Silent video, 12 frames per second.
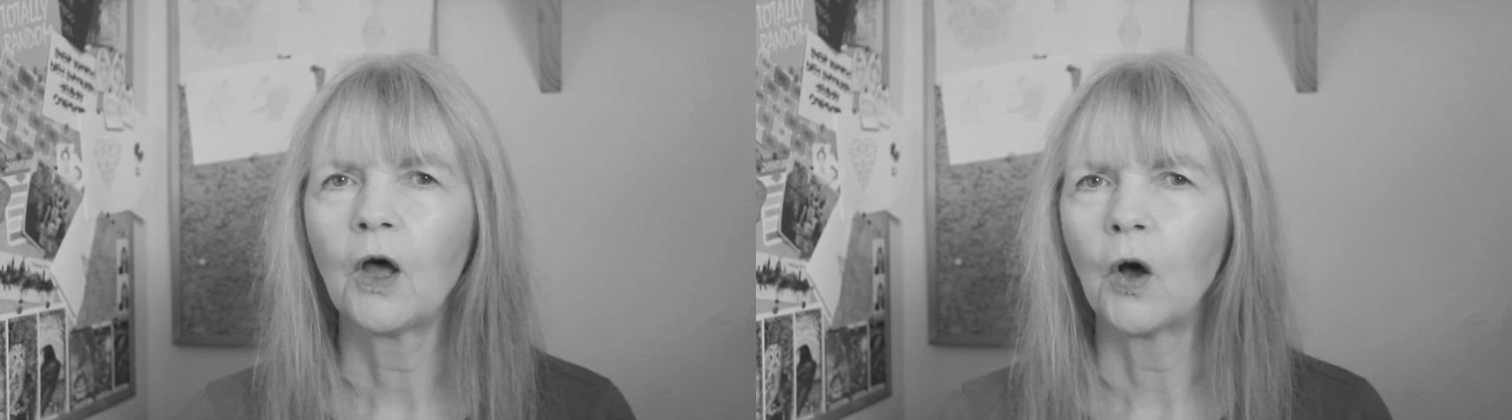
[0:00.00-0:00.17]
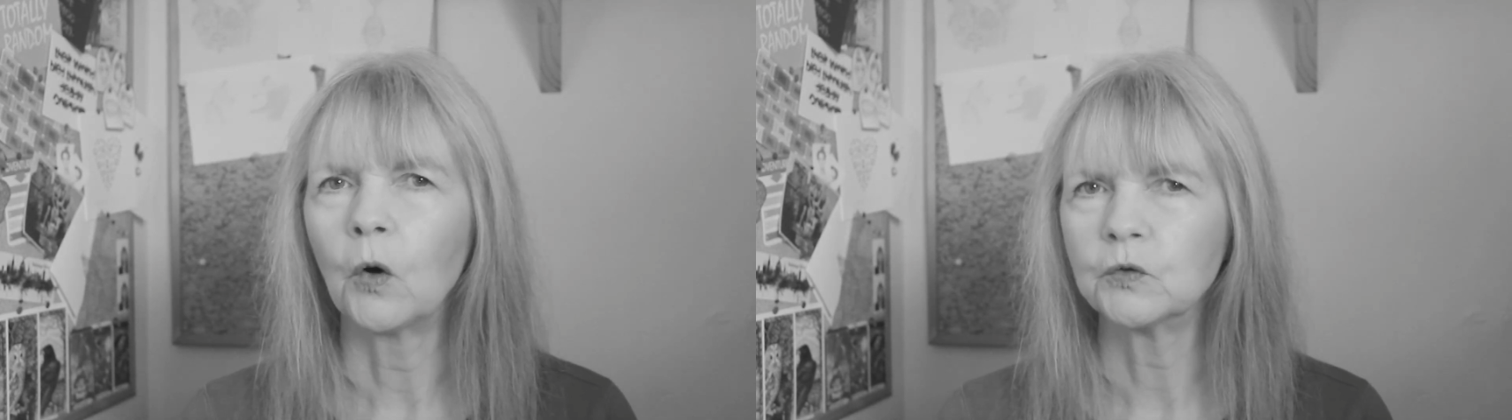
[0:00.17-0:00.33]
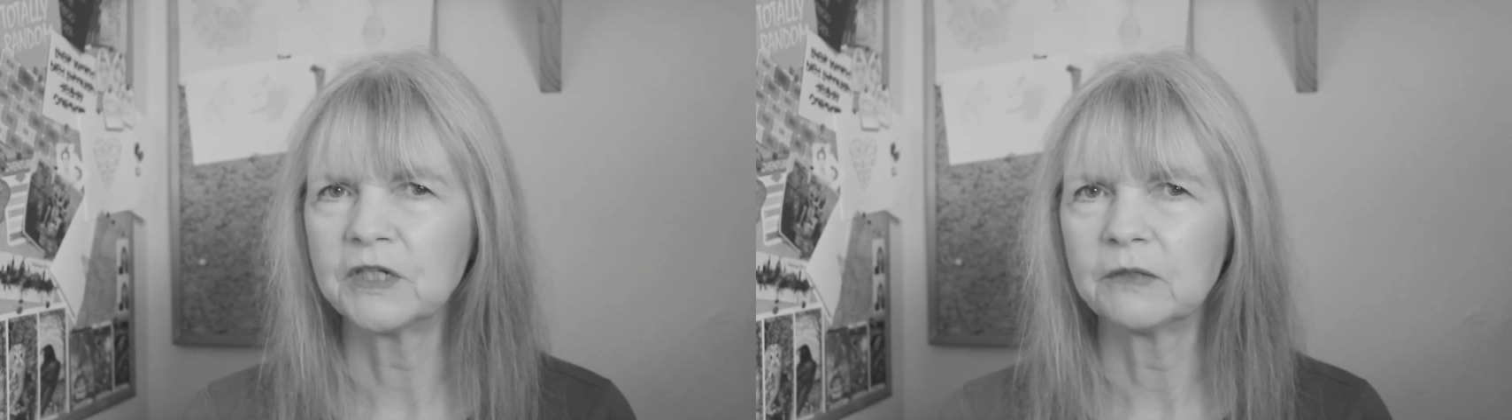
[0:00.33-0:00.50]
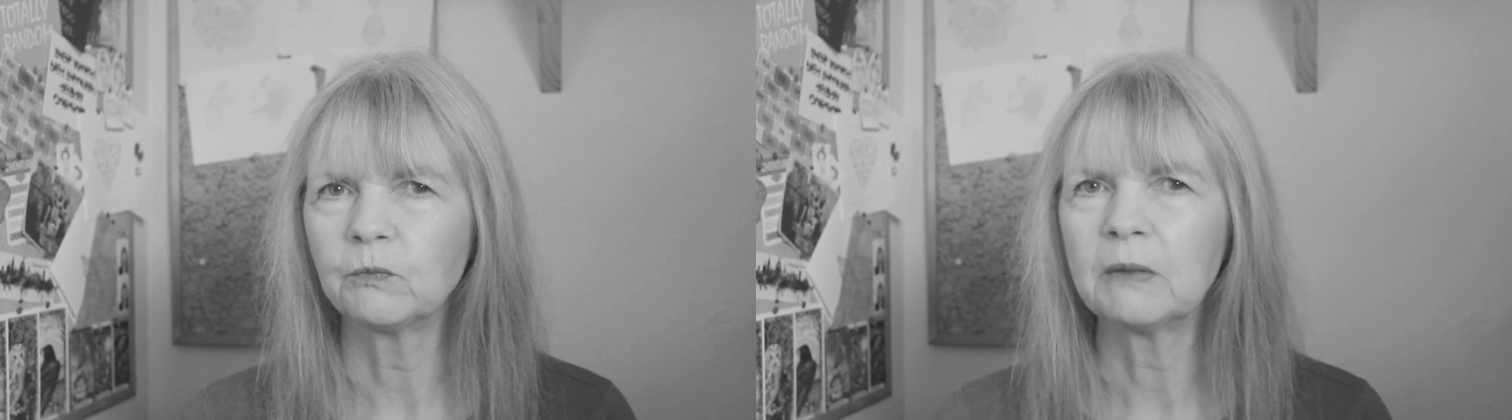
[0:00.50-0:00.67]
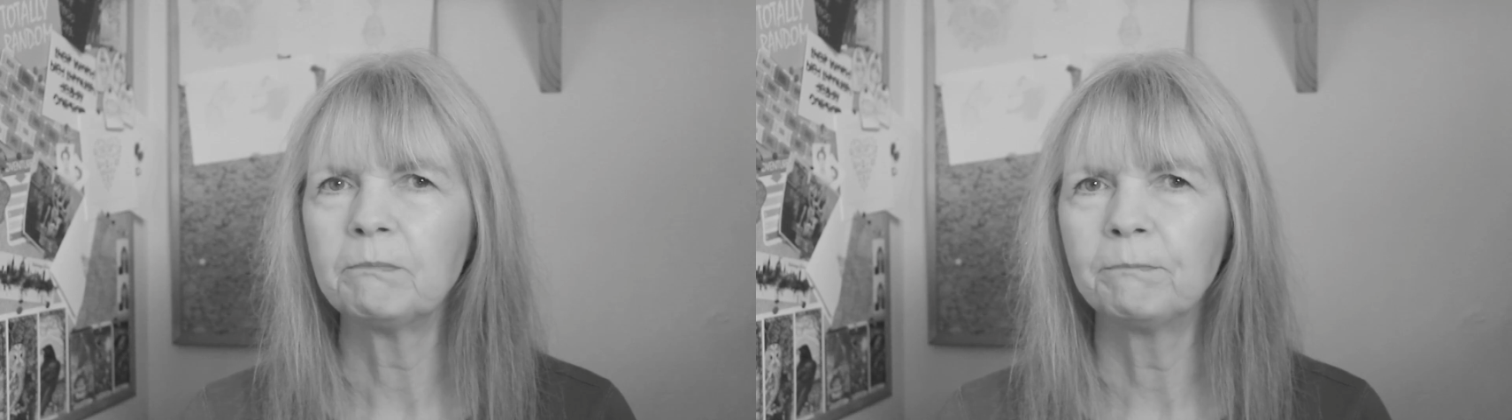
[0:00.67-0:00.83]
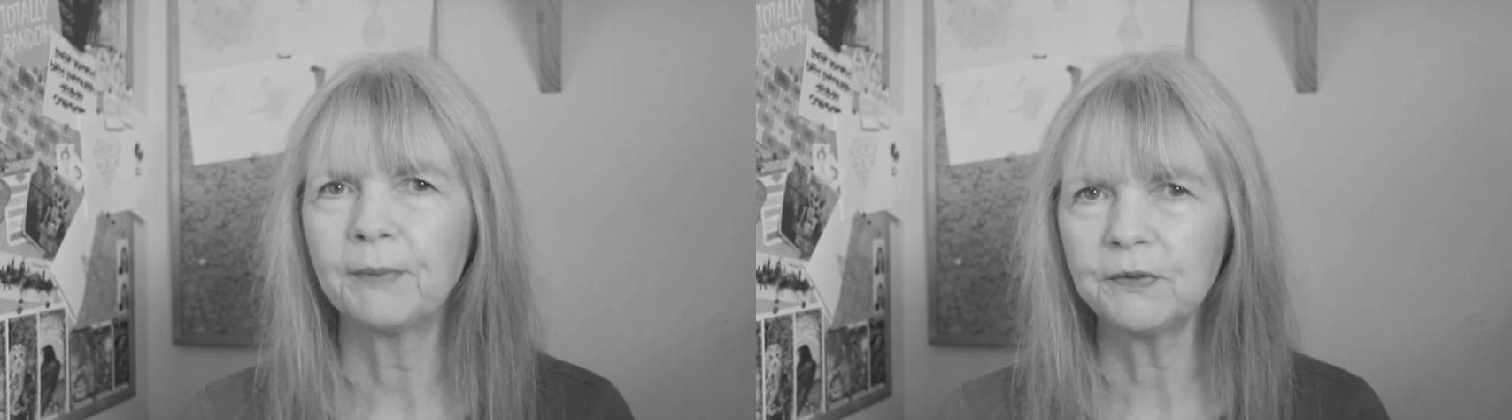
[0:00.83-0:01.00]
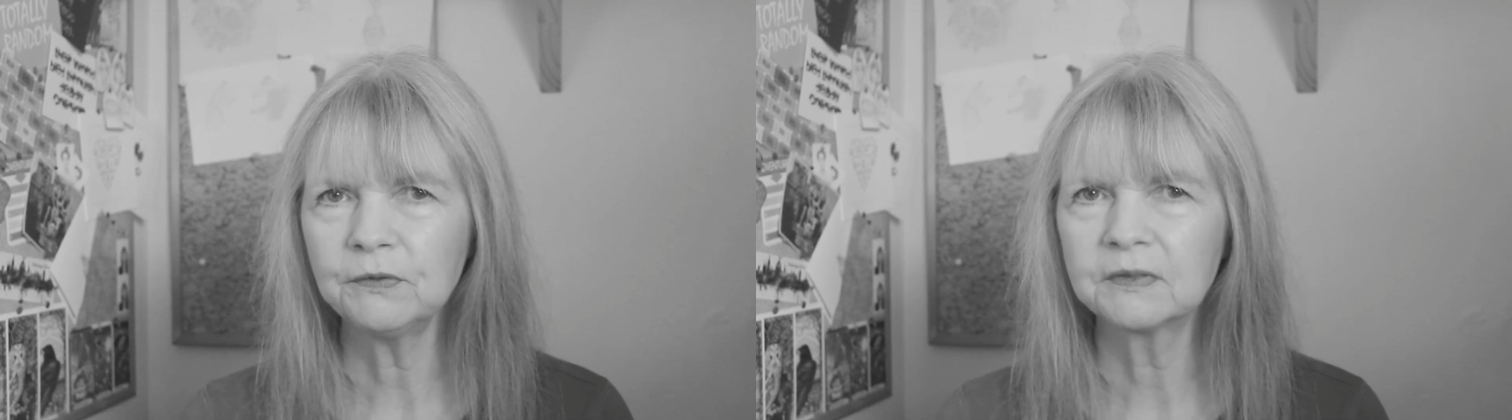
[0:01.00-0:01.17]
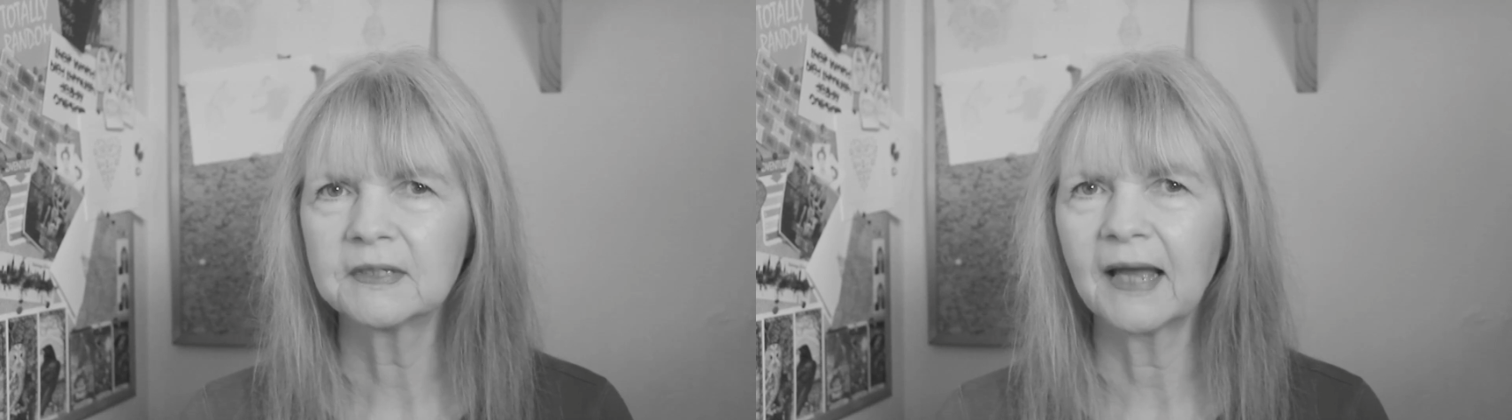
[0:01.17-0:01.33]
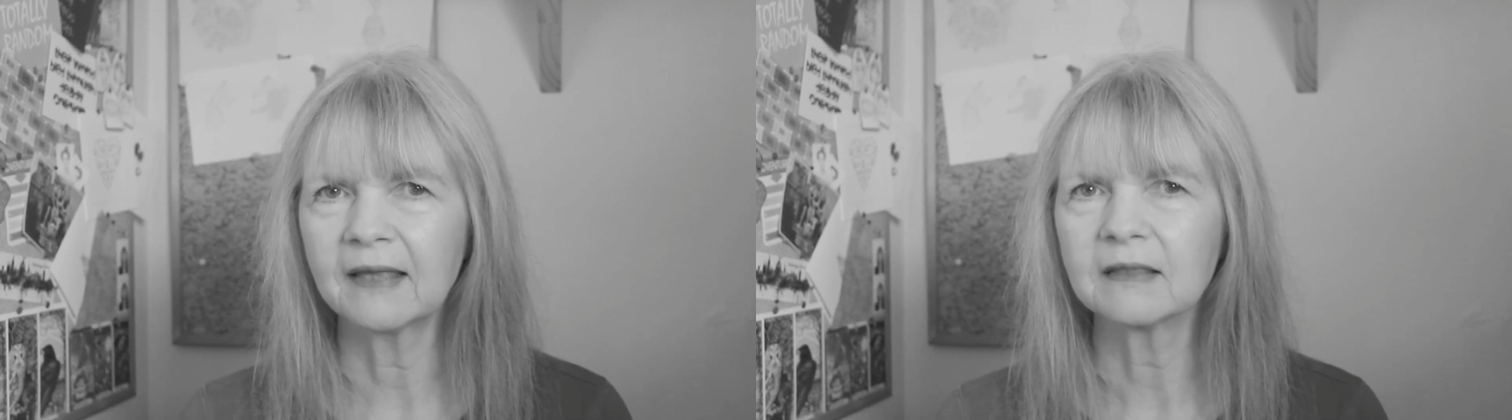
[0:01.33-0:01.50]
Or did we both get